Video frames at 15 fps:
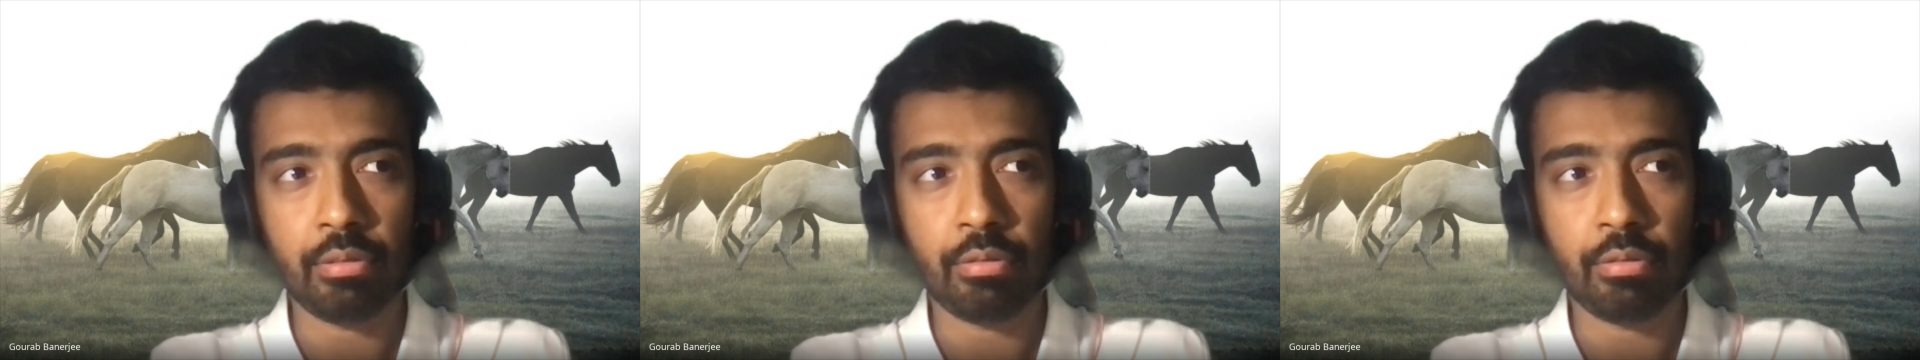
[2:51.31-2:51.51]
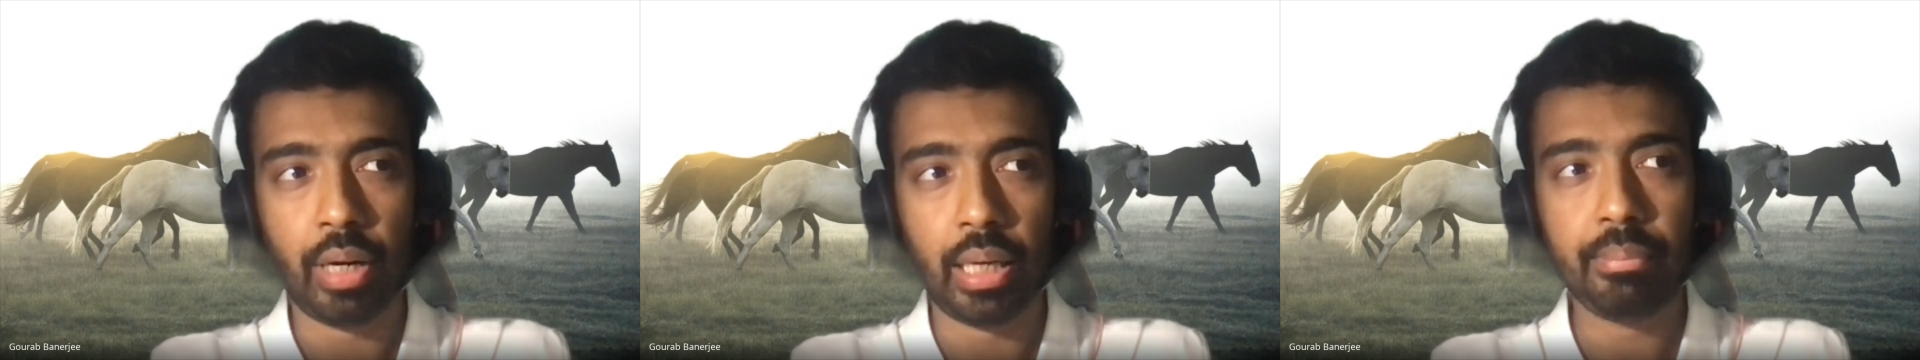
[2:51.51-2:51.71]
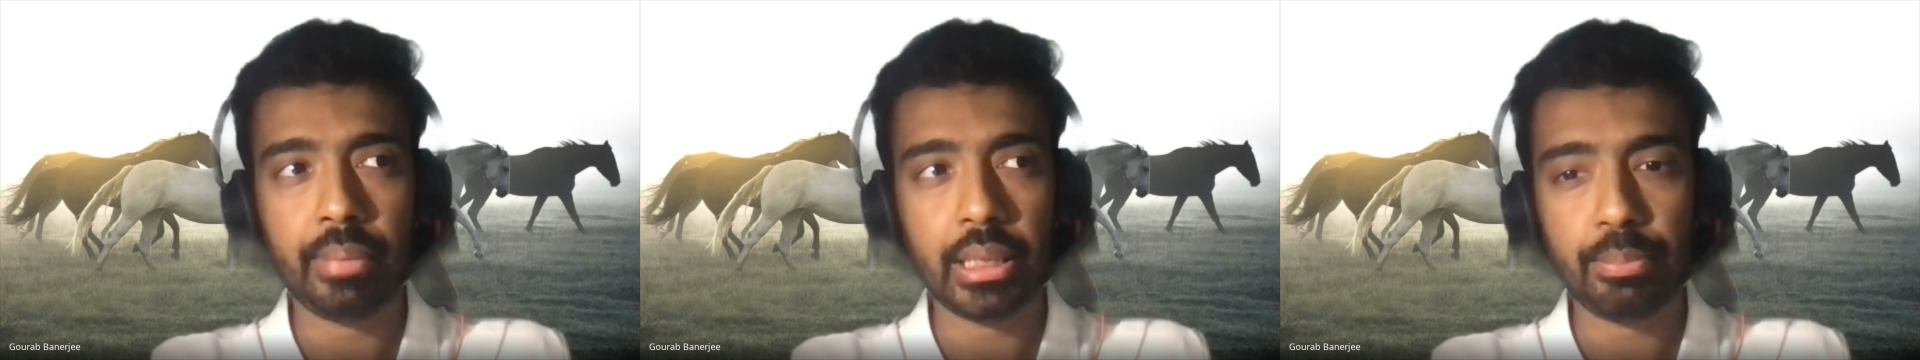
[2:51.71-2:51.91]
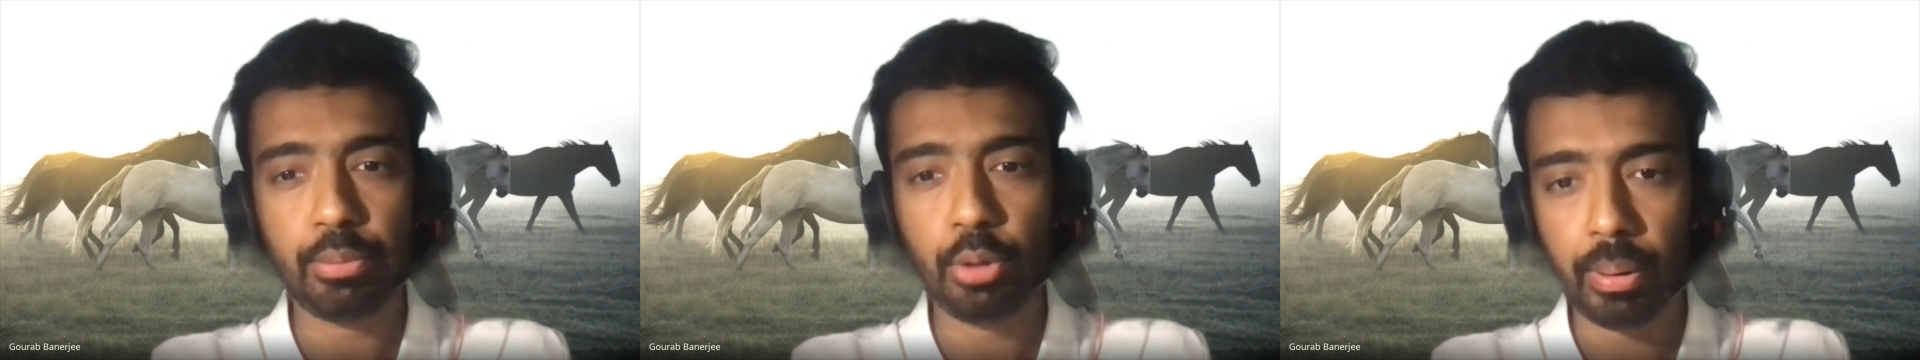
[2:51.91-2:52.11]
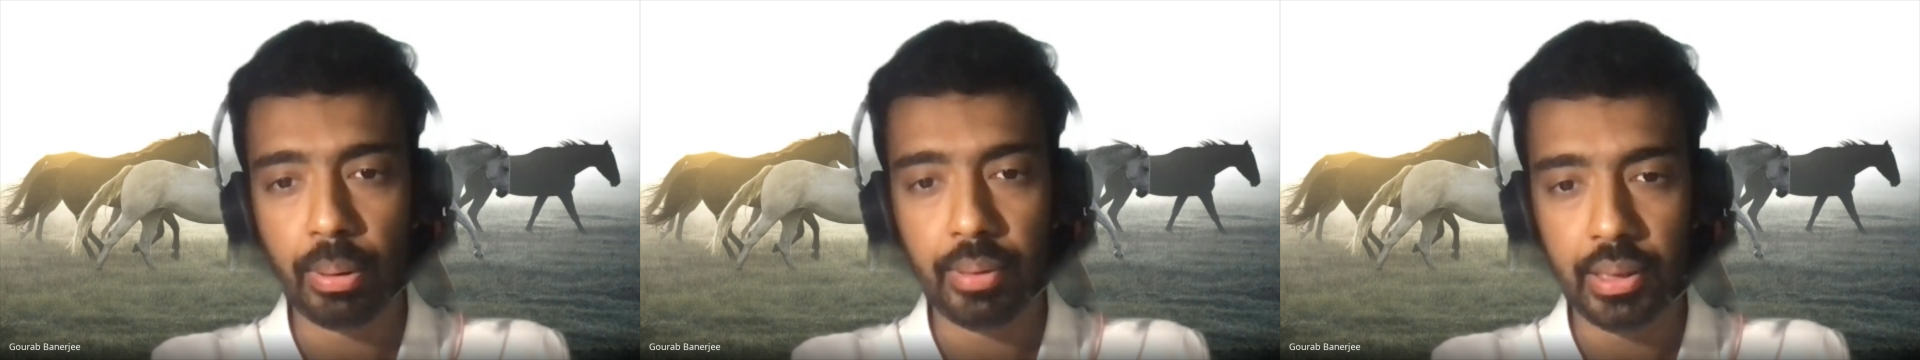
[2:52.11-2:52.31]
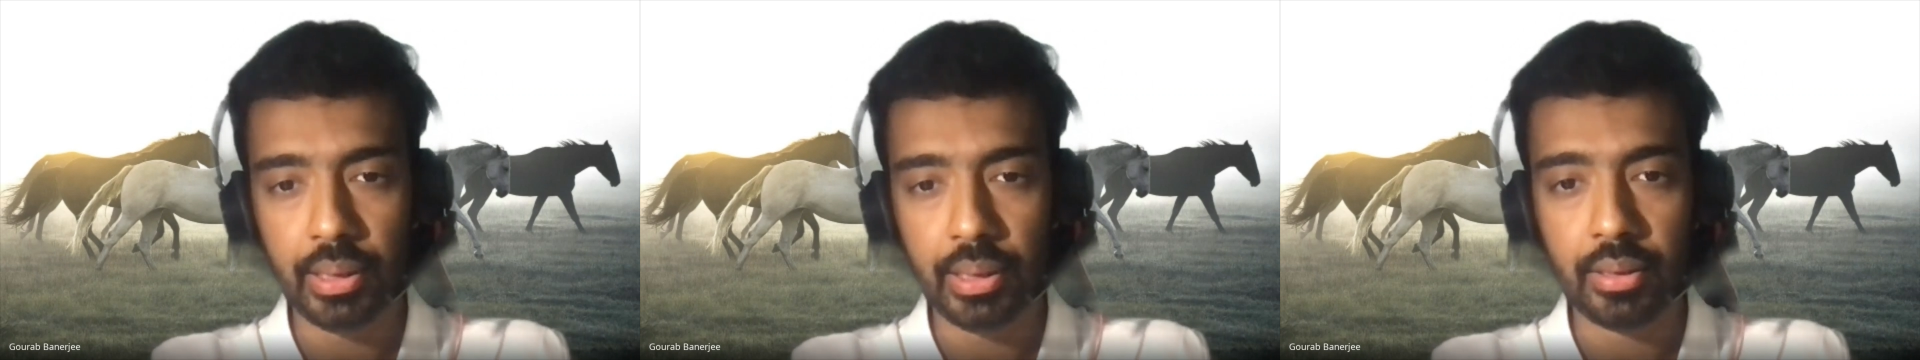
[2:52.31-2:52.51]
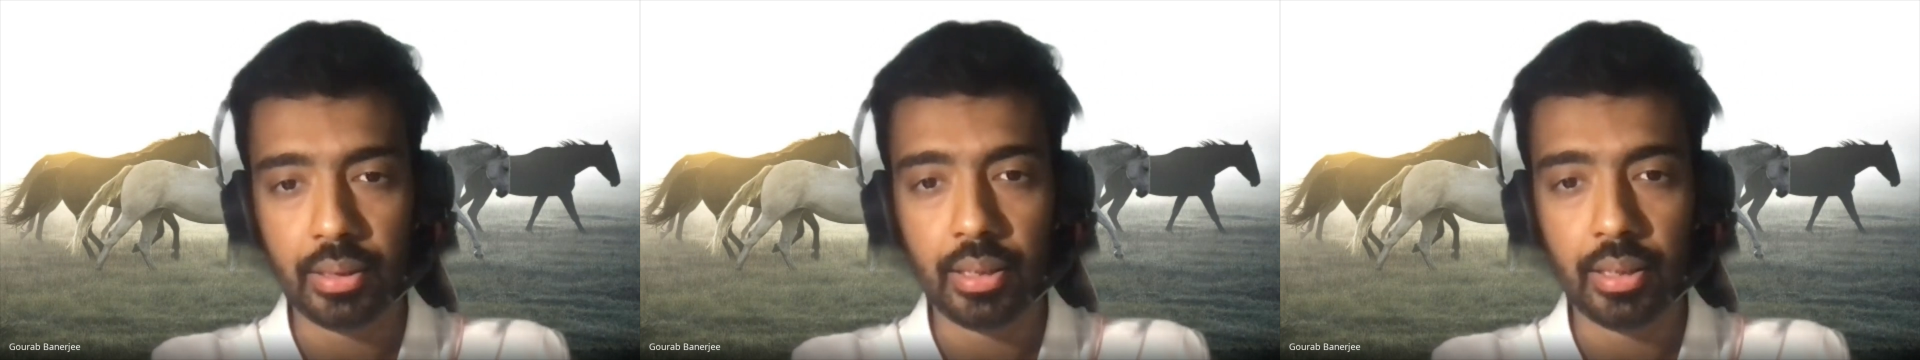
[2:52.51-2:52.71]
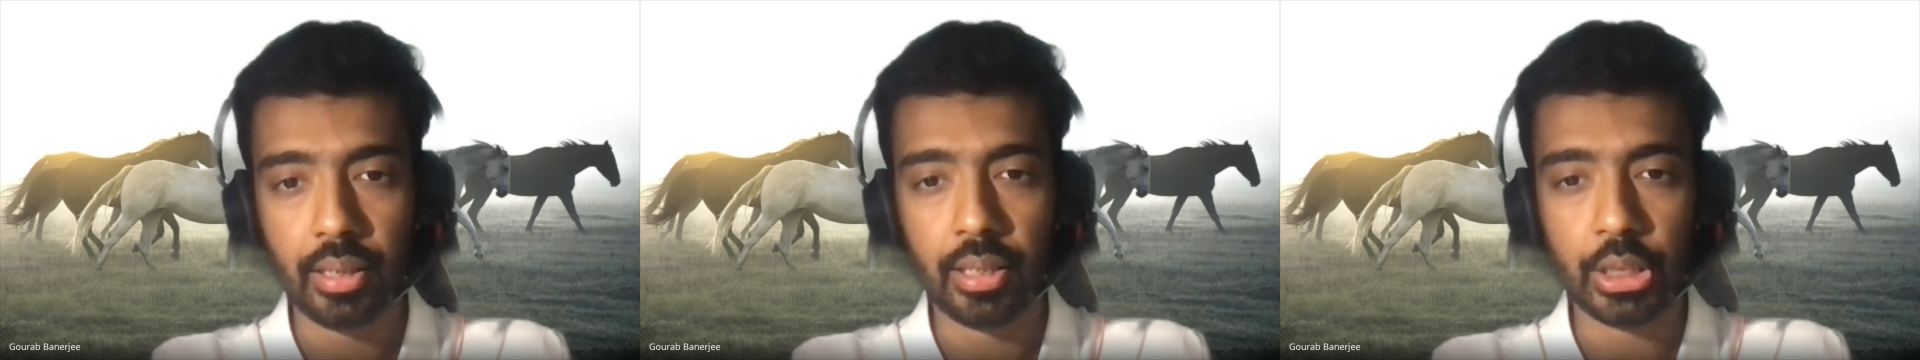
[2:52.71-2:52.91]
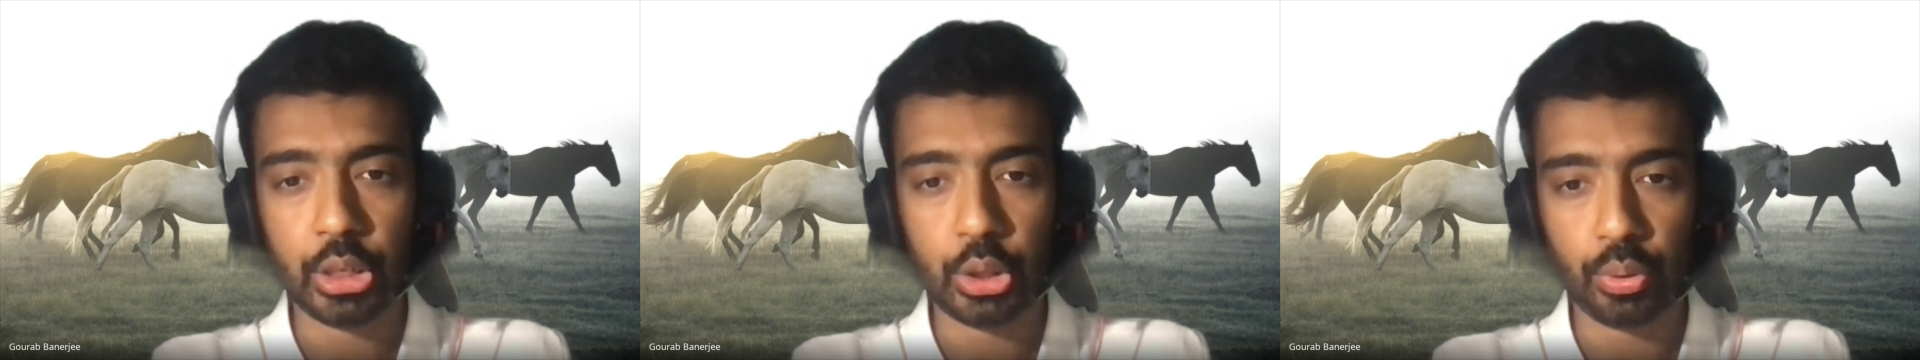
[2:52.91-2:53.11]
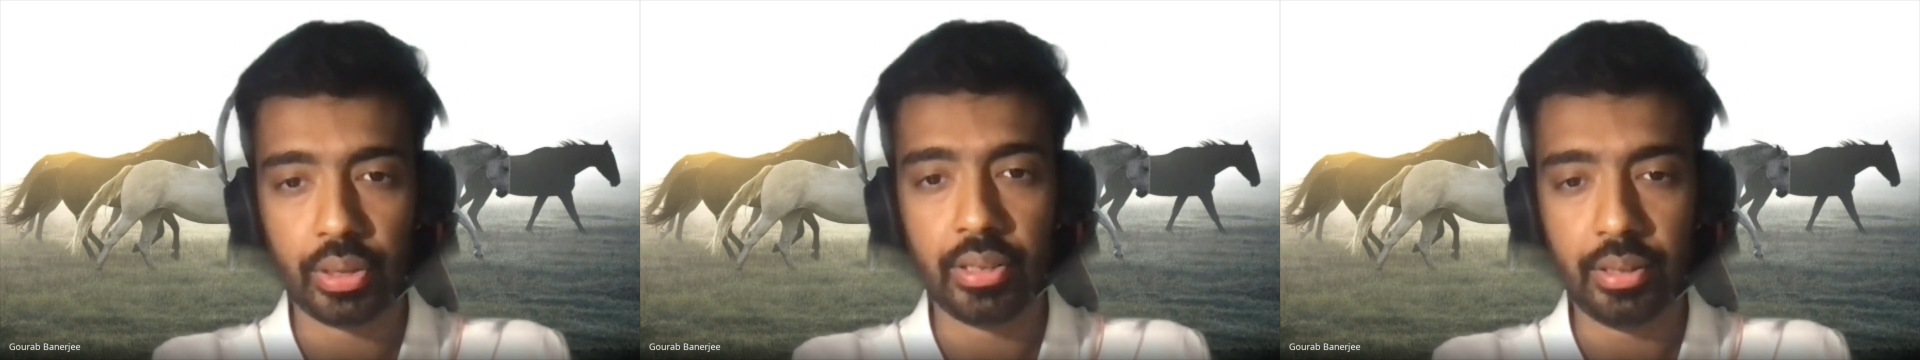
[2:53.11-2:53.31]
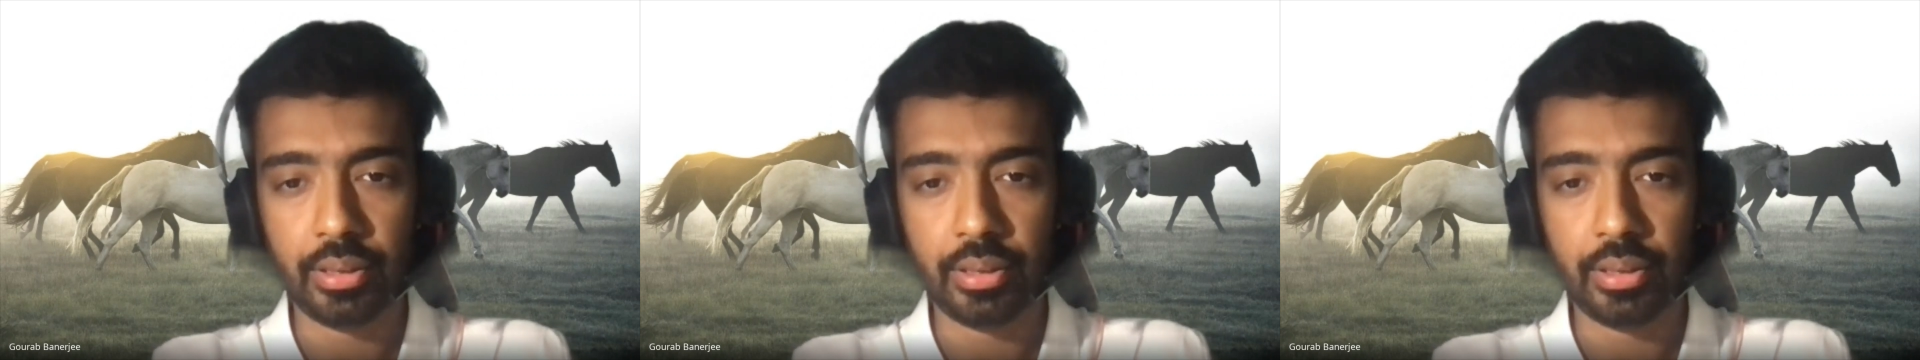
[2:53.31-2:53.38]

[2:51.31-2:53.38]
1 month probably total.